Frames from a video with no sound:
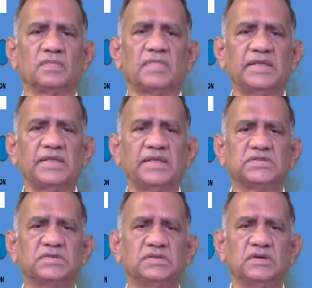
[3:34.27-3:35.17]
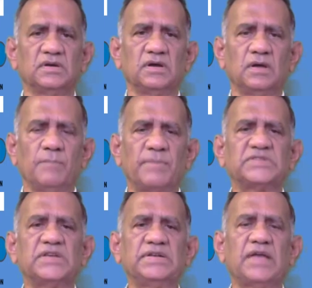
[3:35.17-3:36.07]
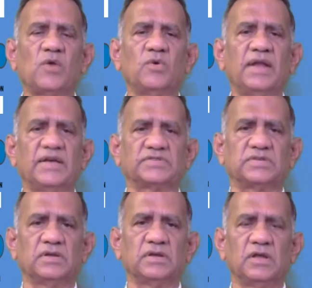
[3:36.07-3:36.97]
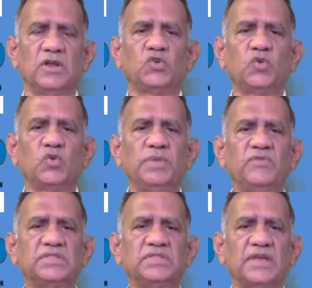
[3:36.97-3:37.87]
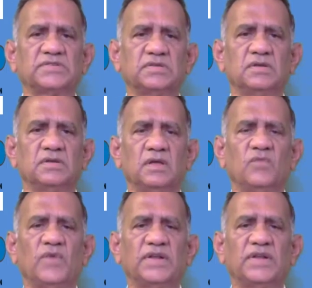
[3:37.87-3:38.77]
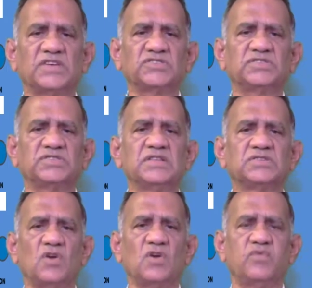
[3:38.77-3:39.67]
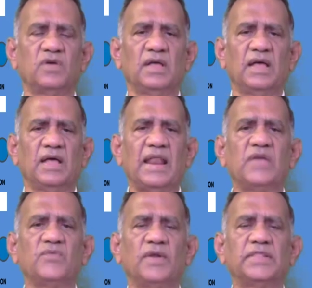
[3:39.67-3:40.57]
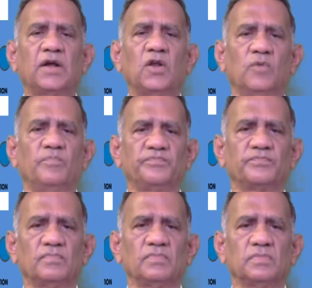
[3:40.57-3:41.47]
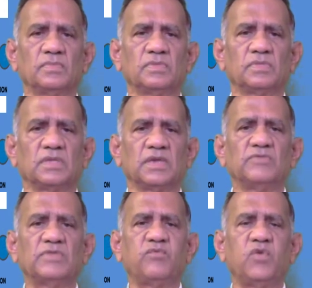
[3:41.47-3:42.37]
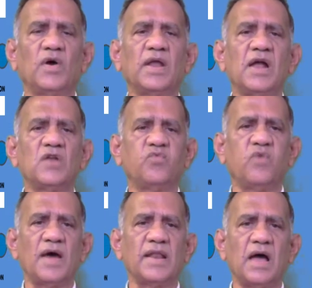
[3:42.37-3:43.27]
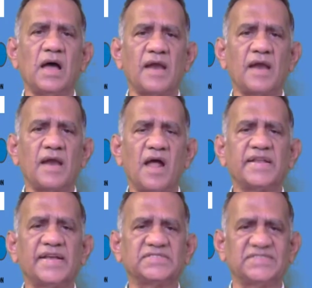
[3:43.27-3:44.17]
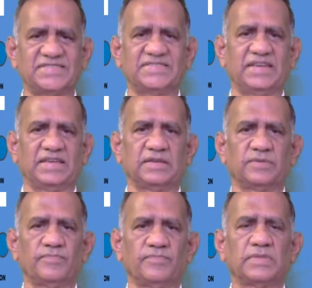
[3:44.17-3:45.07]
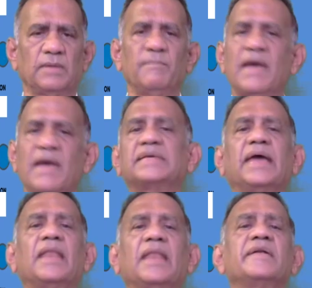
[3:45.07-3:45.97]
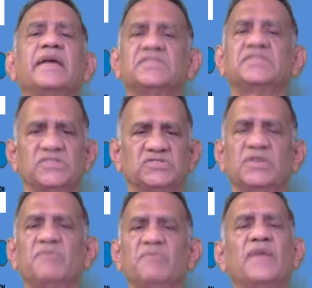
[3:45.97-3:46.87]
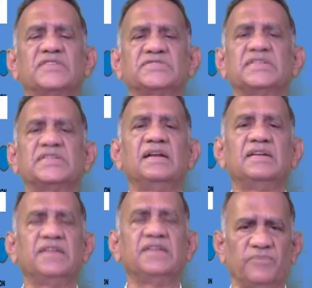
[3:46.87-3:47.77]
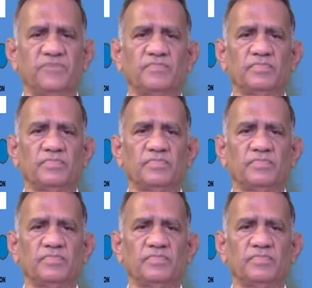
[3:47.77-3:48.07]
that is present around us to be with us for the sustenance of life on the globe. If the flora and fauna are not existing, man cannot exist even for a single day.